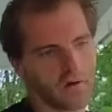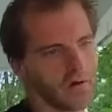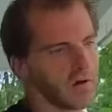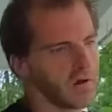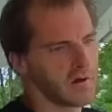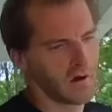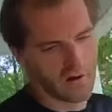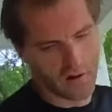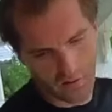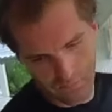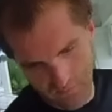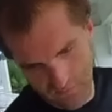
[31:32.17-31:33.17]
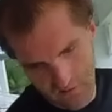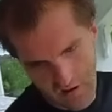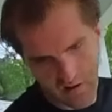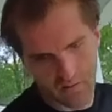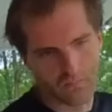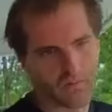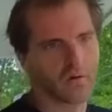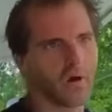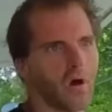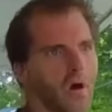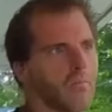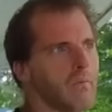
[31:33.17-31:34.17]
He cut off his
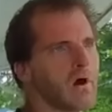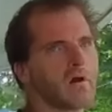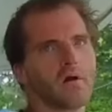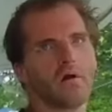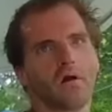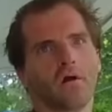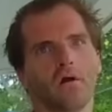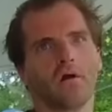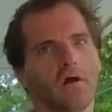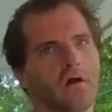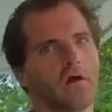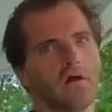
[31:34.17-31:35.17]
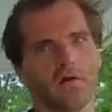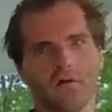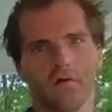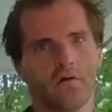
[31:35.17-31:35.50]
monitor and.